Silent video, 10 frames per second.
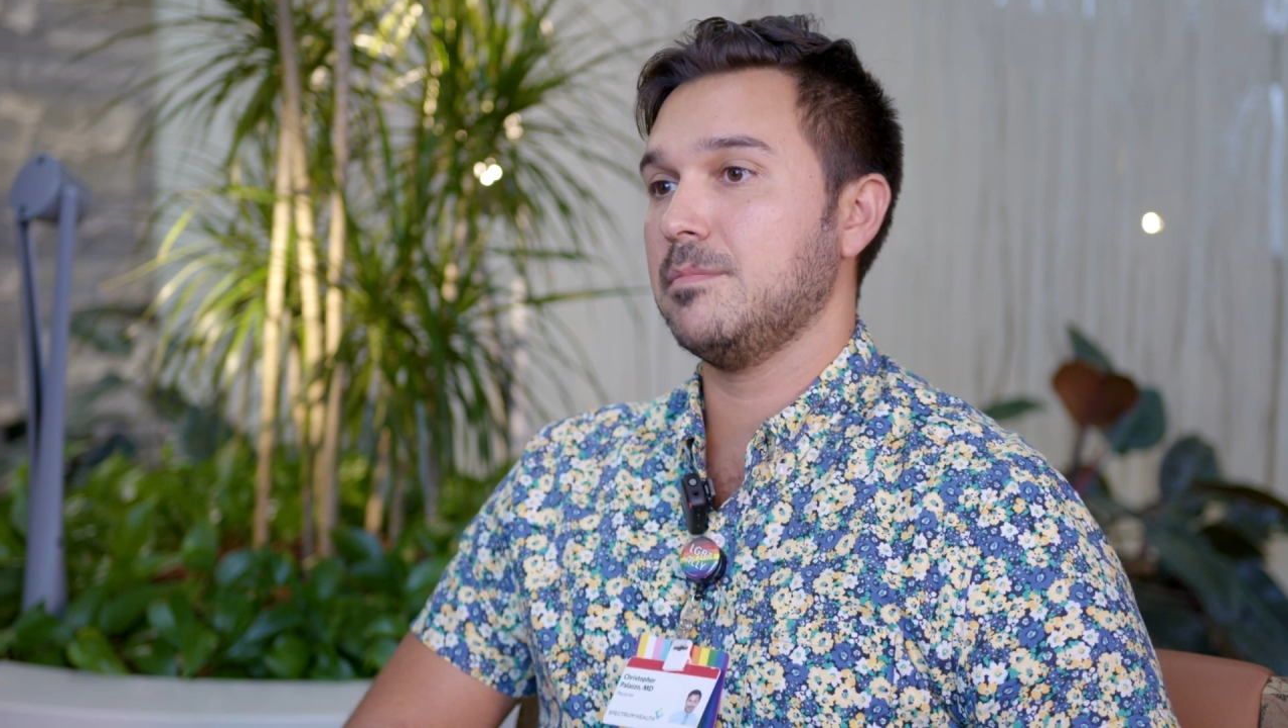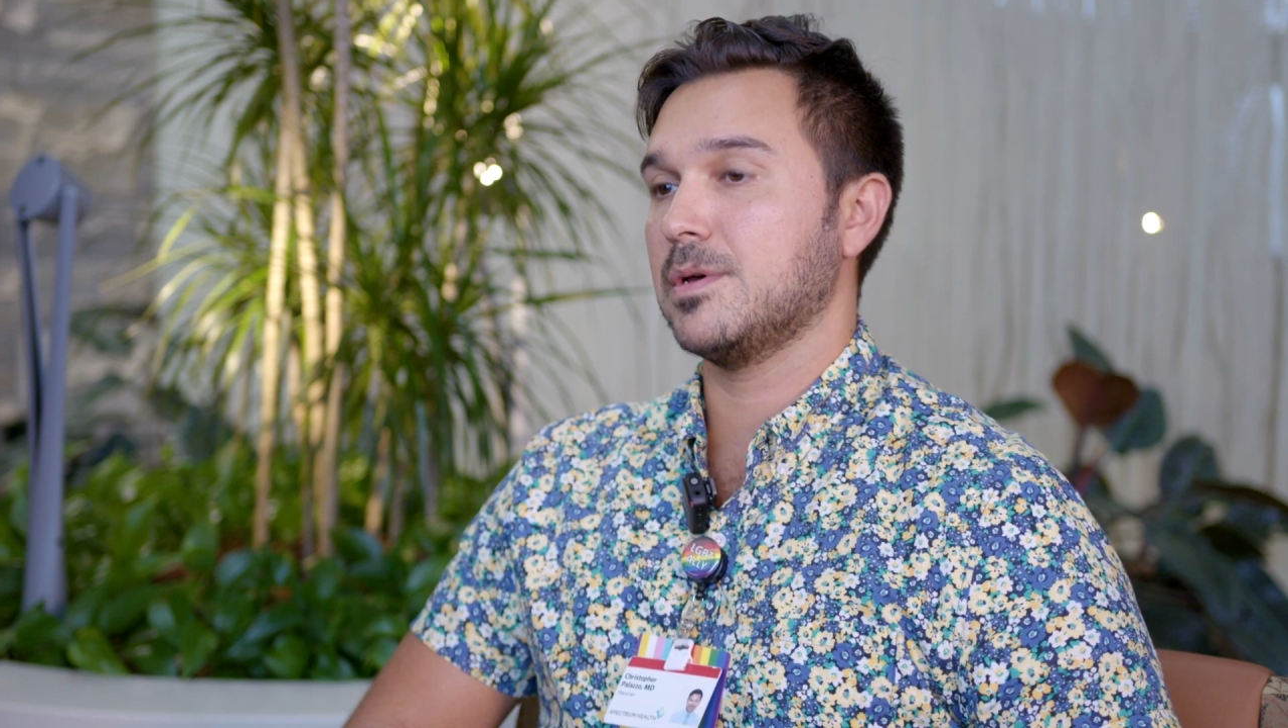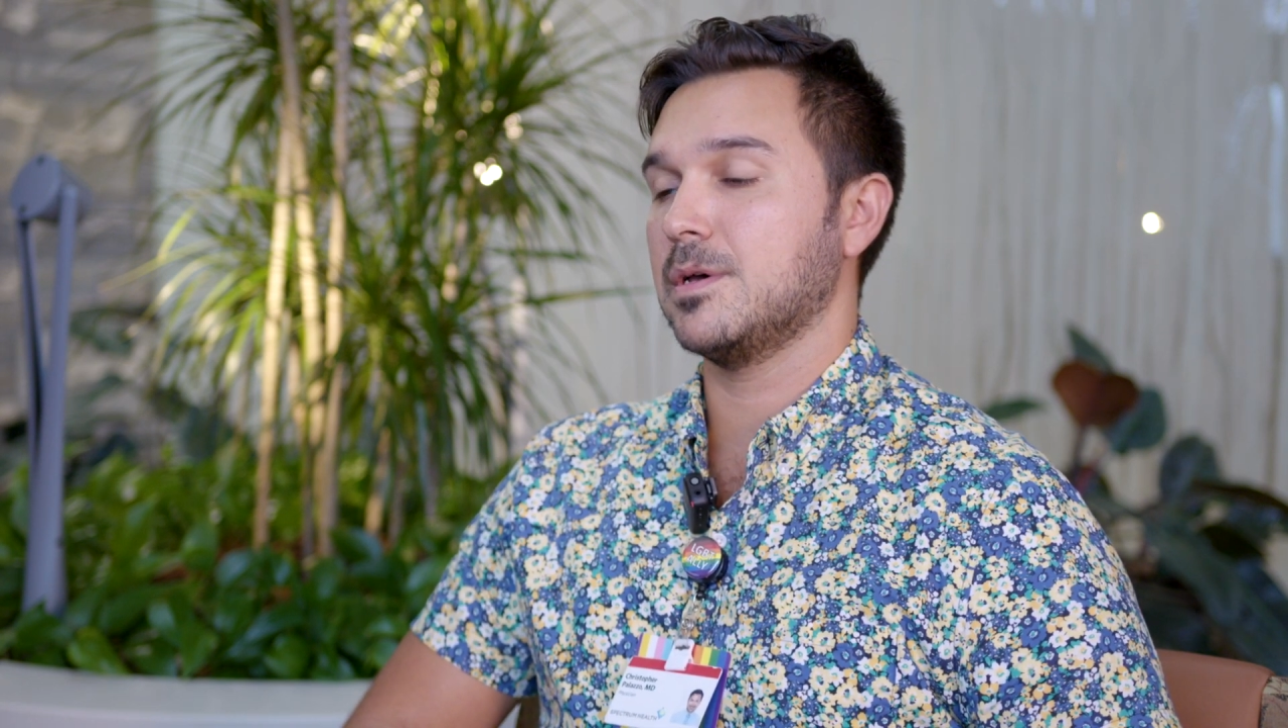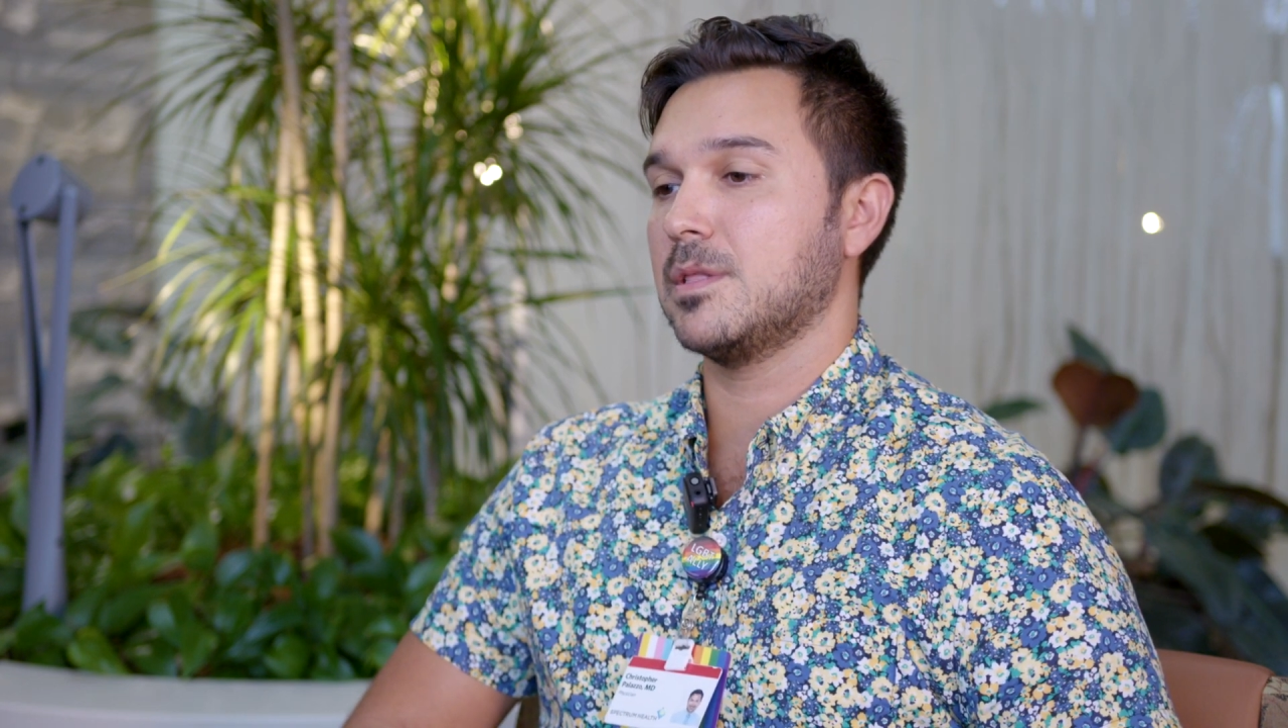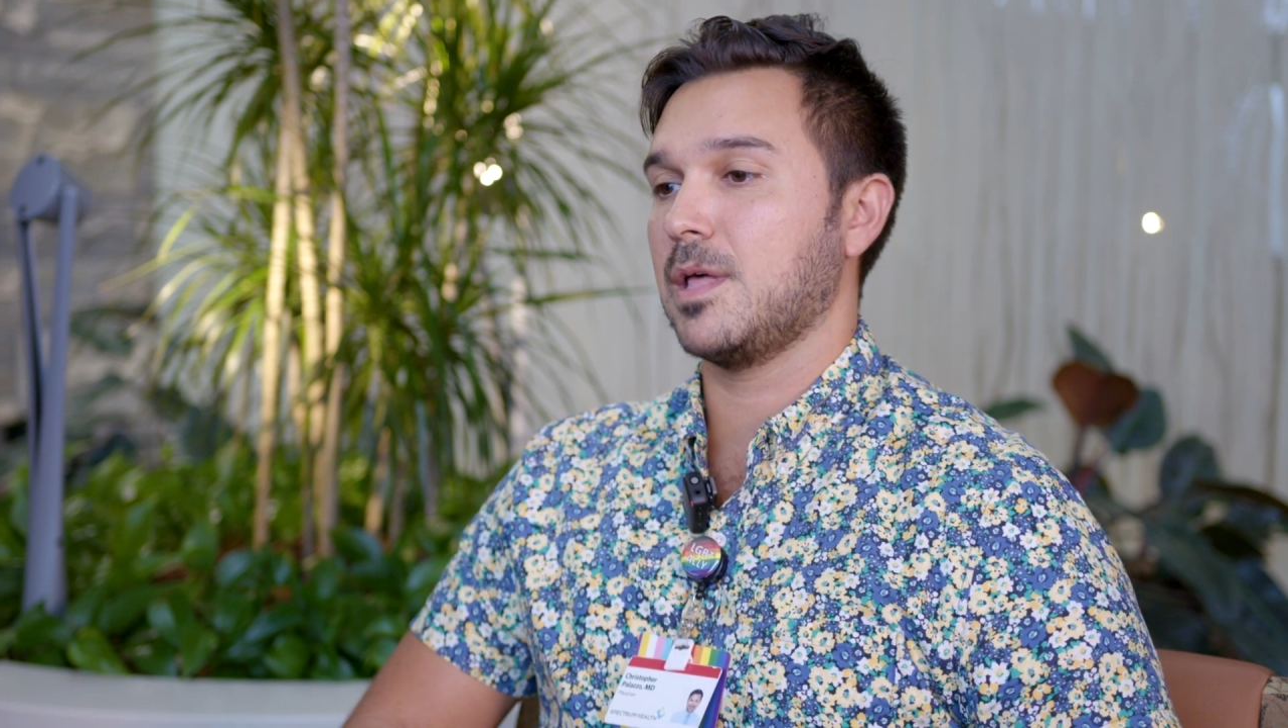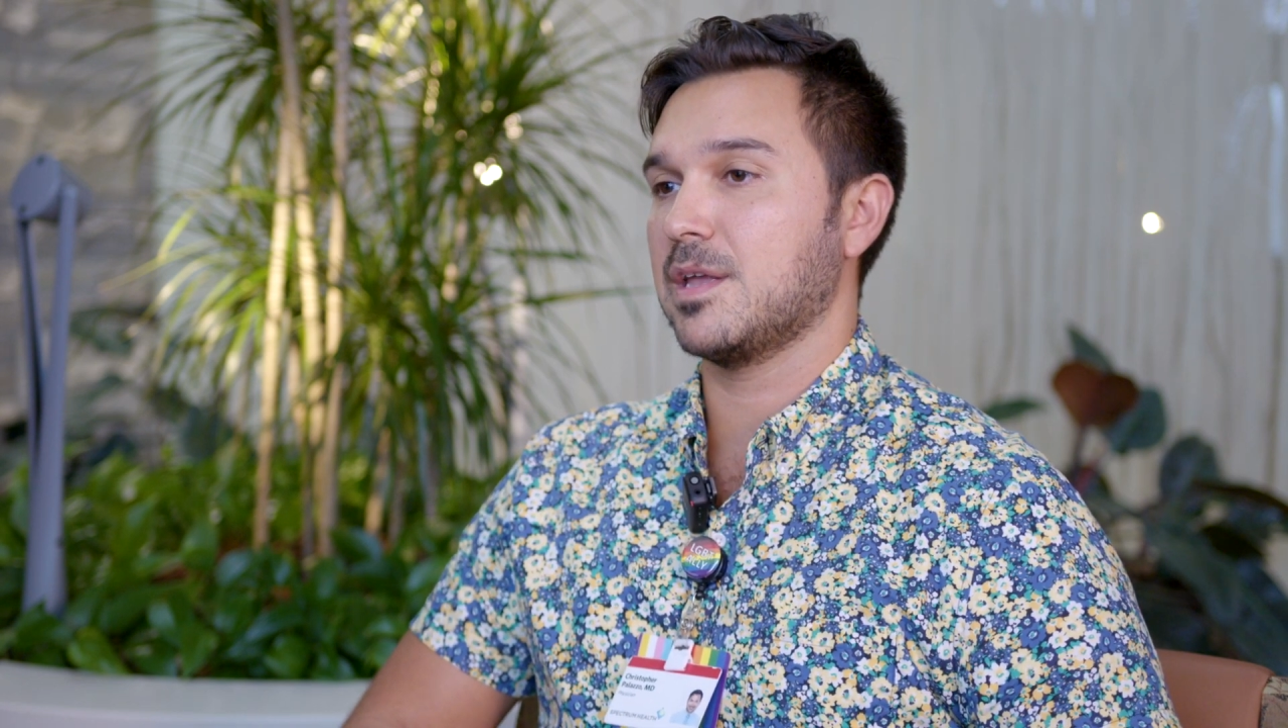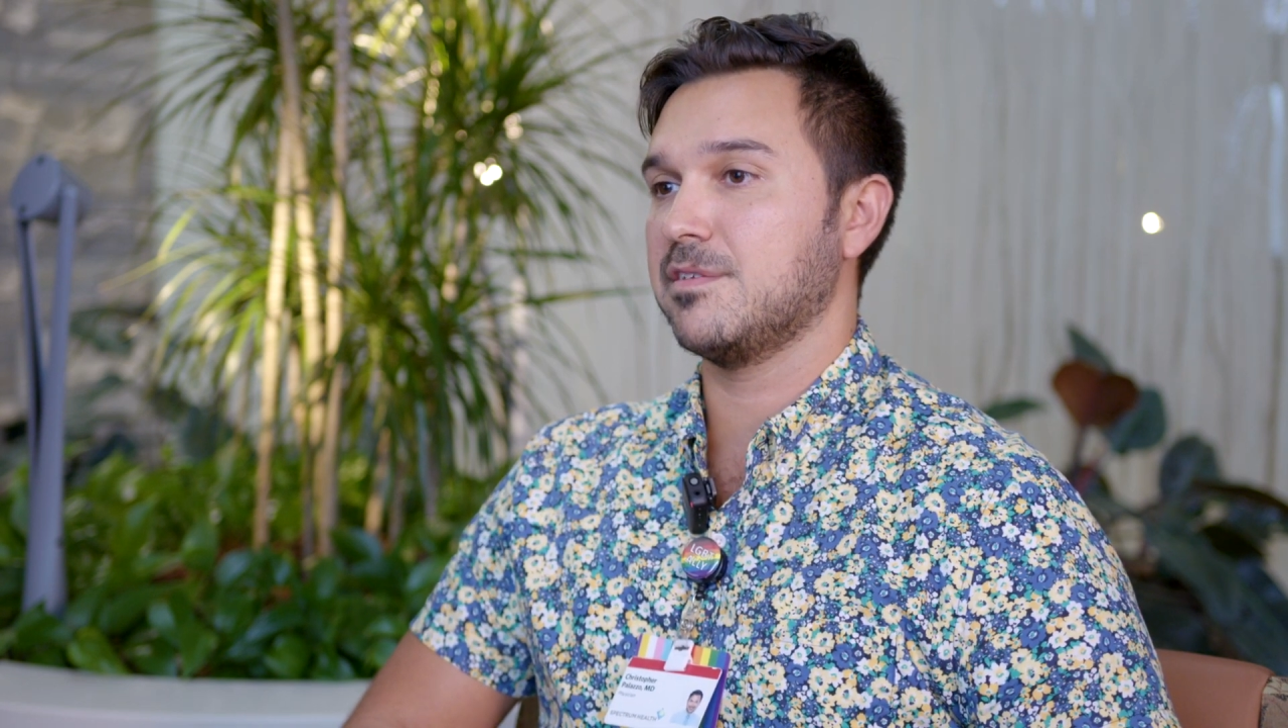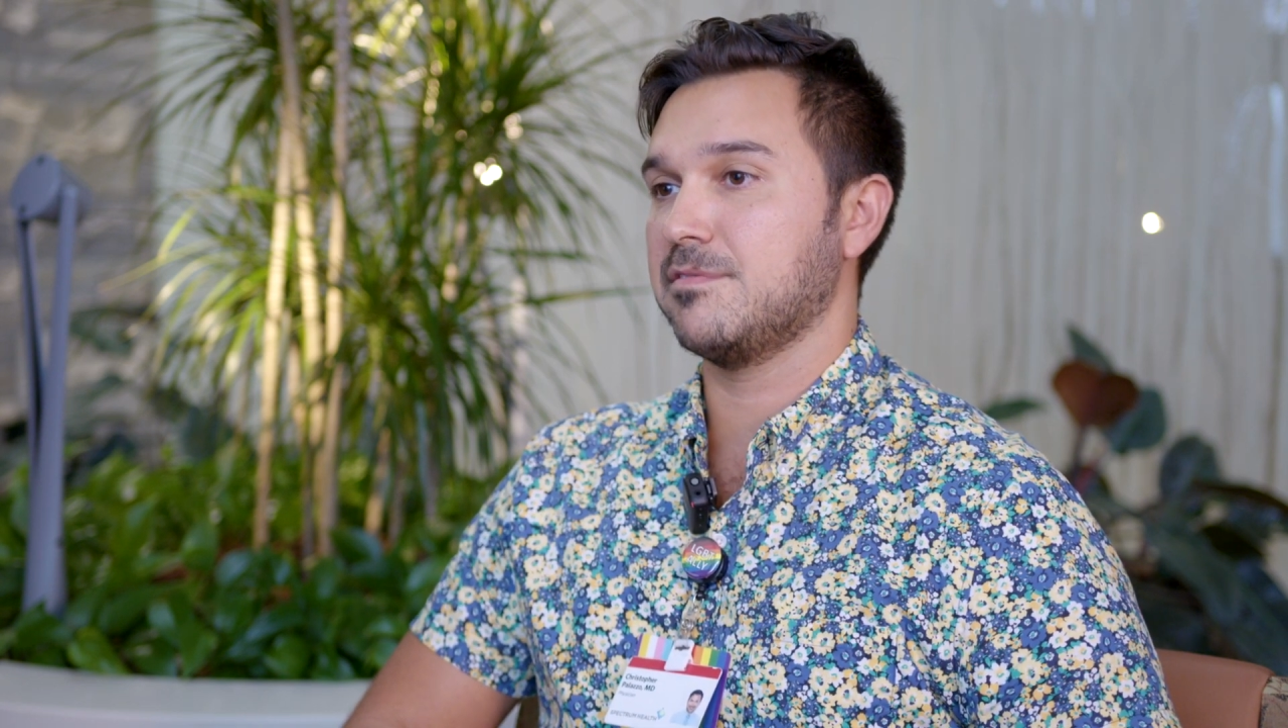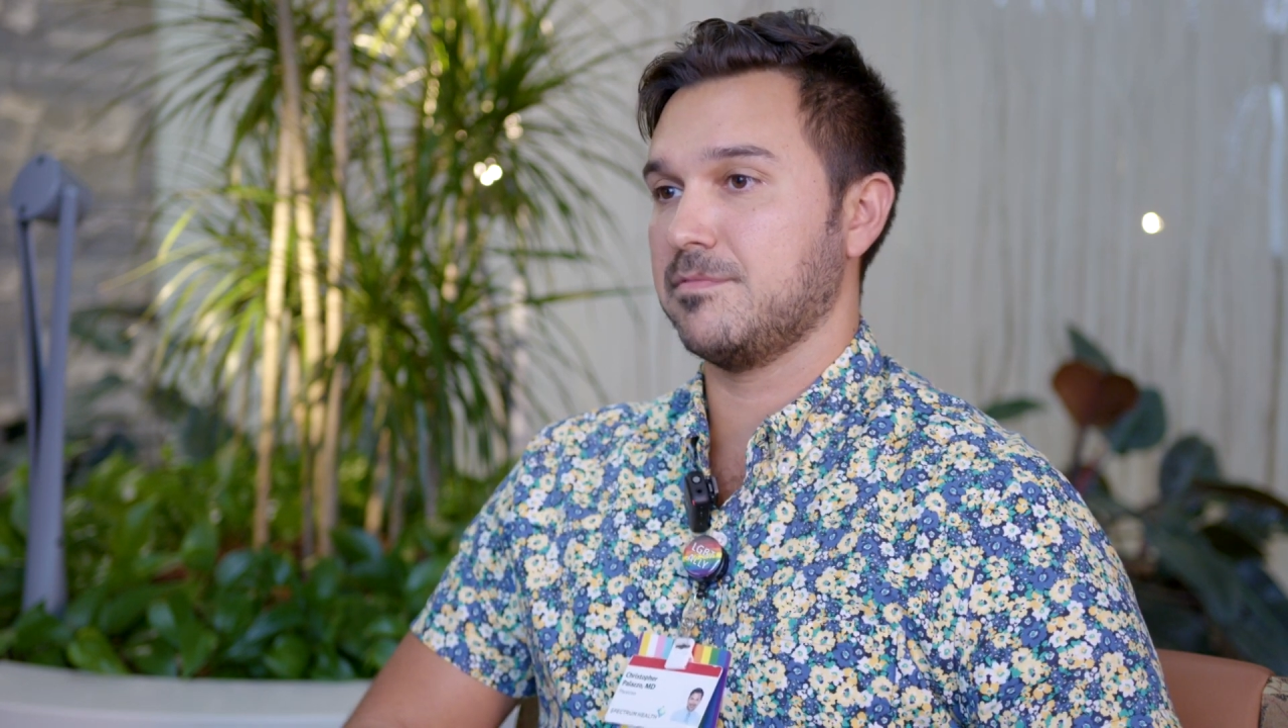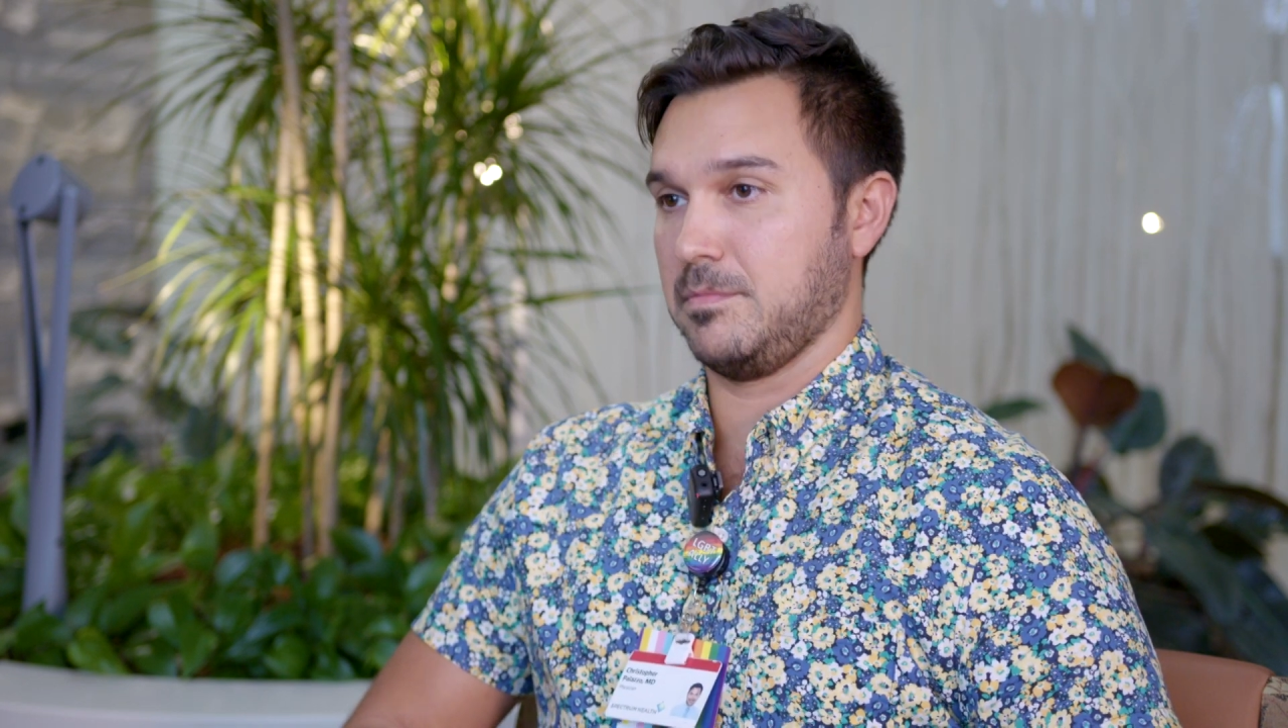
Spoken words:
but a lot of